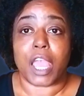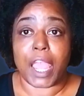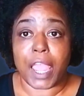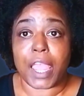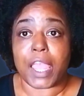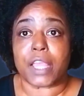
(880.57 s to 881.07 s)

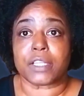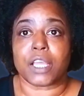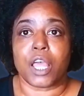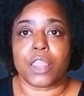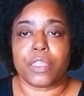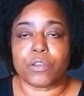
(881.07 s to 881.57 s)
And
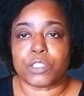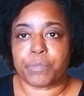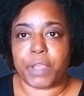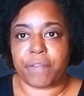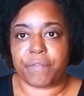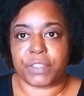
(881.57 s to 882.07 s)
those
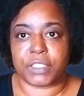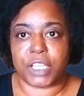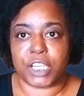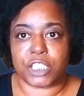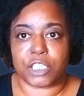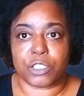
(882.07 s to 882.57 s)

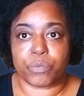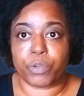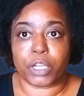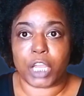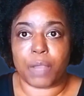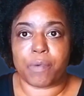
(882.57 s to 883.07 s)
manifestations
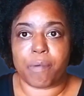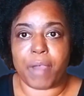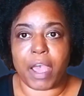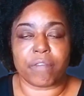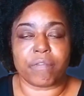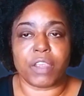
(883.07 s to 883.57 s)
will come
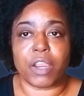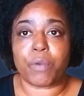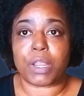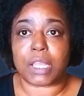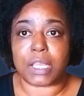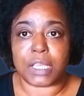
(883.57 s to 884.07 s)
about
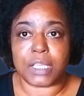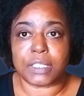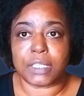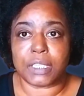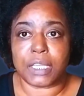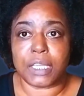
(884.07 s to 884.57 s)
very
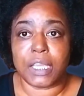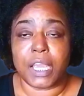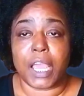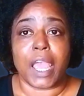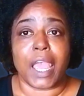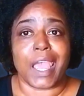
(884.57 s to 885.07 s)
easily,
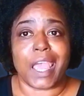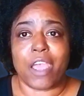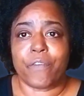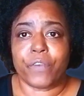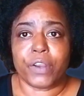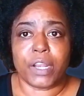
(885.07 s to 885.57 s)

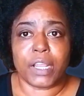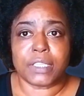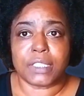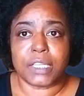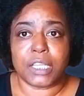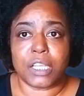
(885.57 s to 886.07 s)

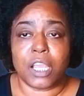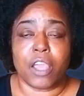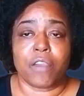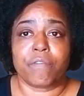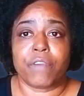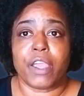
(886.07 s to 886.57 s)
effortlessly,
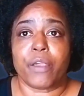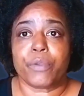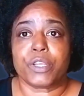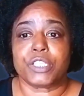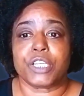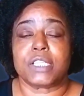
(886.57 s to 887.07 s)

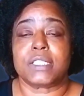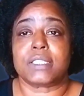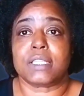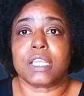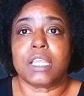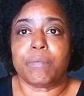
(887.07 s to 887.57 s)
very
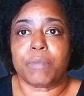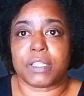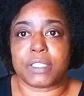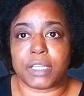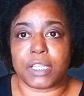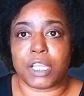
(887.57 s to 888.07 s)
just
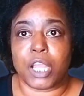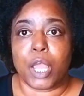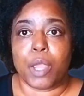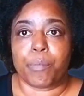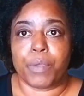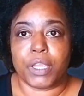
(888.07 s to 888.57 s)
seamlessly,
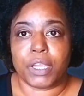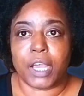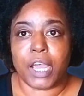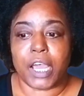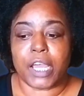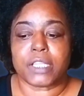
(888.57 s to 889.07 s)

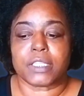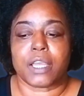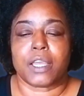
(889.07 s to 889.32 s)
because